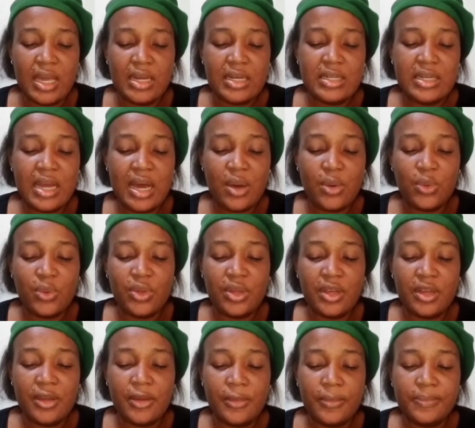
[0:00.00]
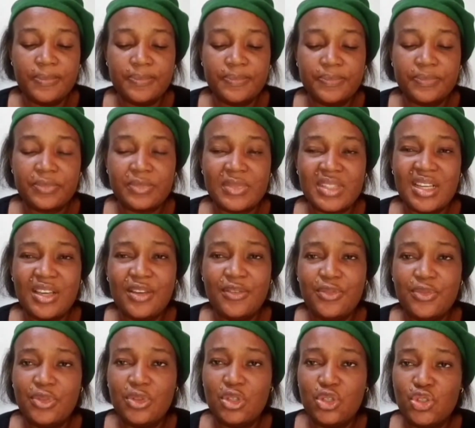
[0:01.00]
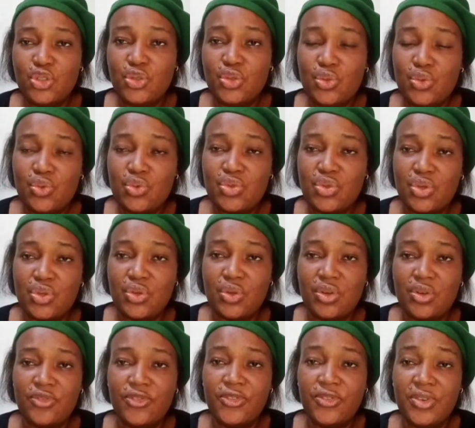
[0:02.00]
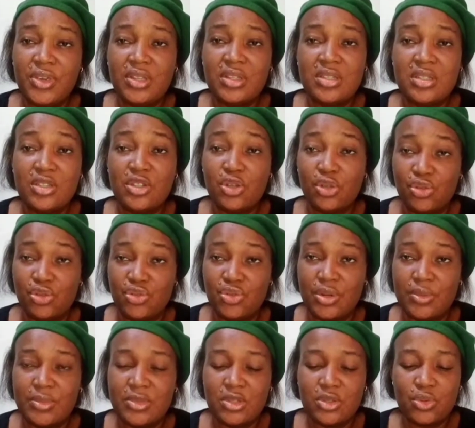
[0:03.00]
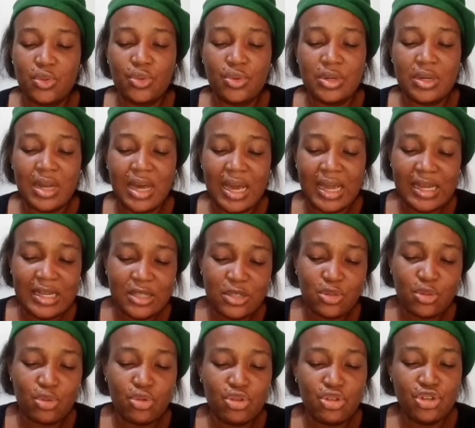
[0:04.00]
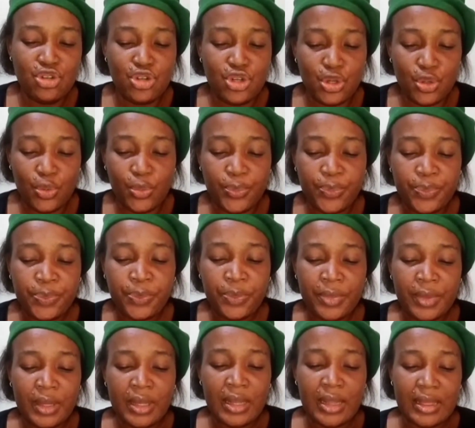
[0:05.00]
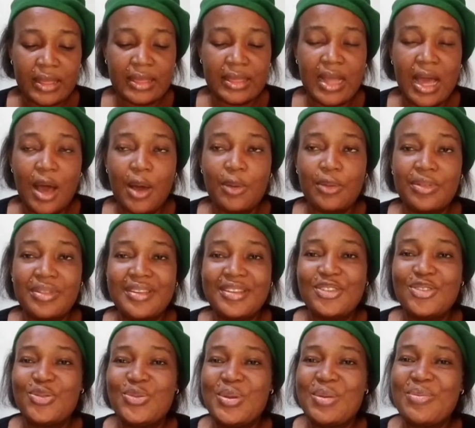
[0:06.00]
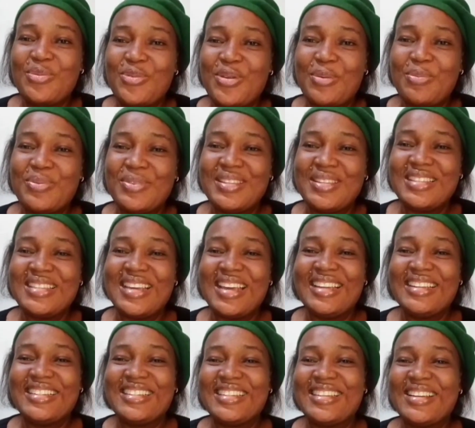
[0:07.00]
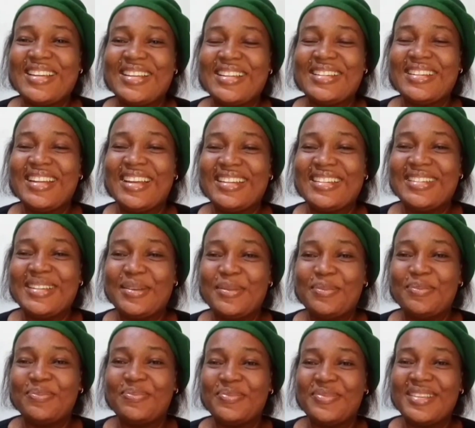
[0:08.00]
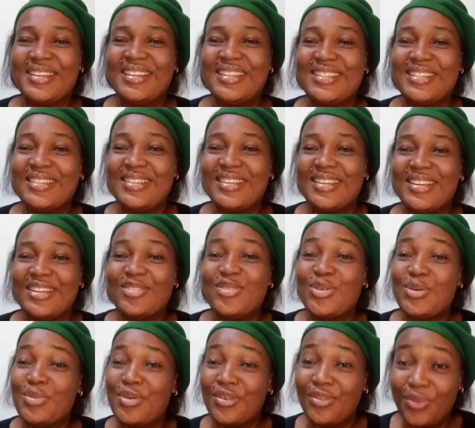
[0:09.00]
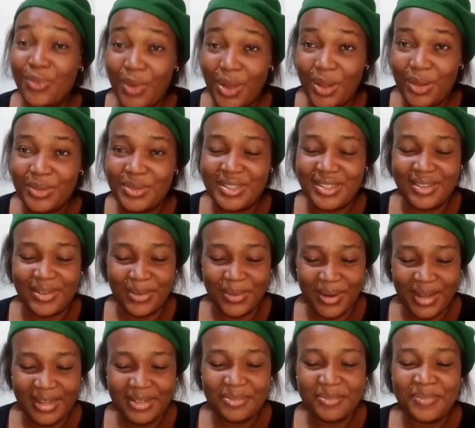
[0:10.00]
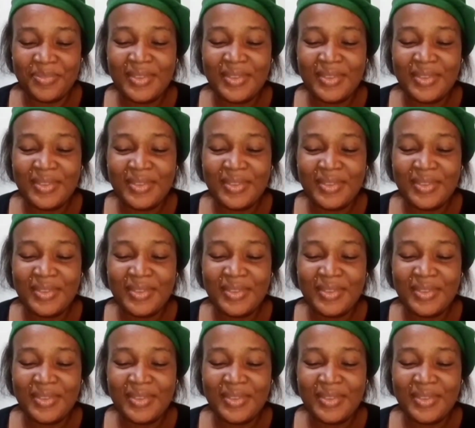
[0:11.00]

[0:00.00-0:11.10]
Now, if the shoes on your feet in your dream is so nice, so new, now this dream represents that it's a dream of wealth. All right.